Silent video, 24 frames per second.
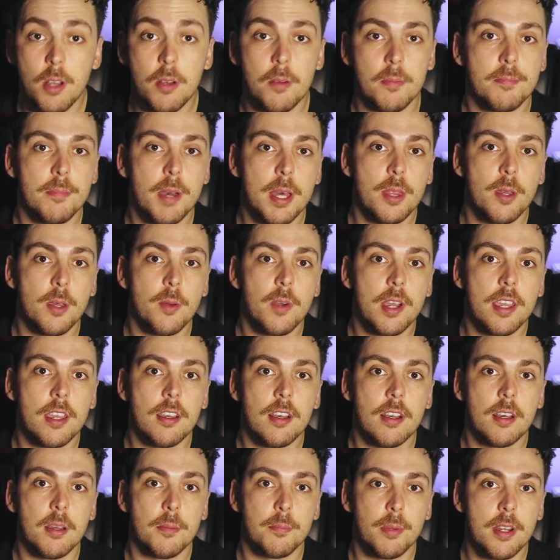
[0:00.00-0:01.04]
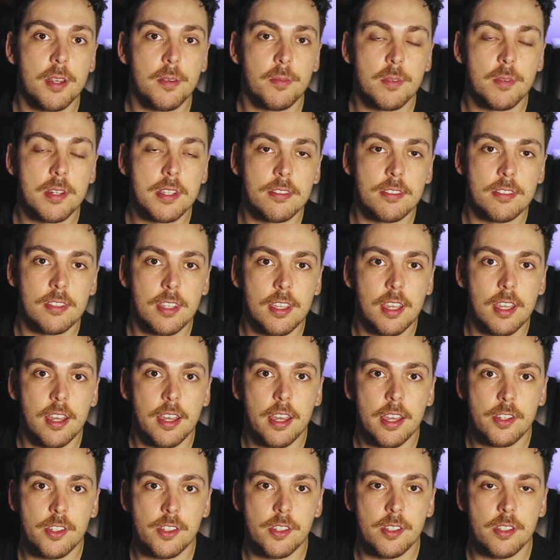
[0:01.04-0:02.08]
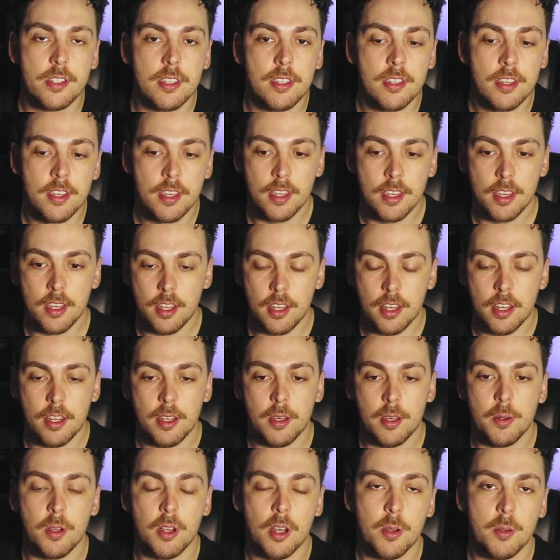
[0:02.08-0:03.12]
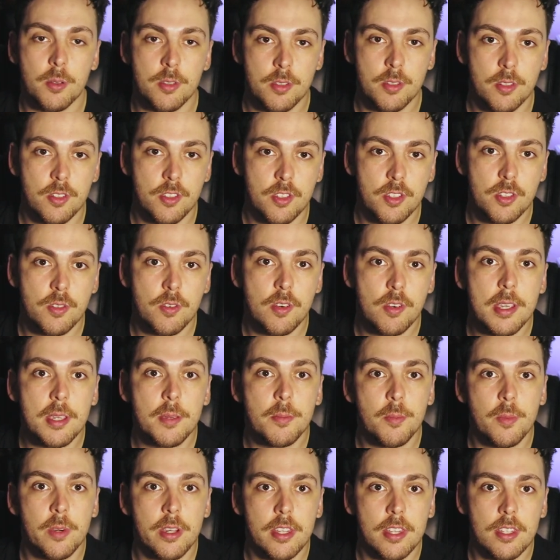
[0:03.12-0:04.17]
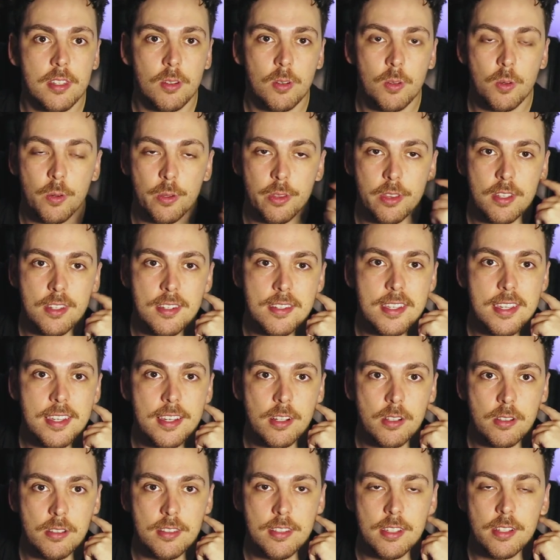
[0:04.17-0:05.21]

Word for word: Oh, by the way, pretty recently I actually, I was on a stream with author D.L.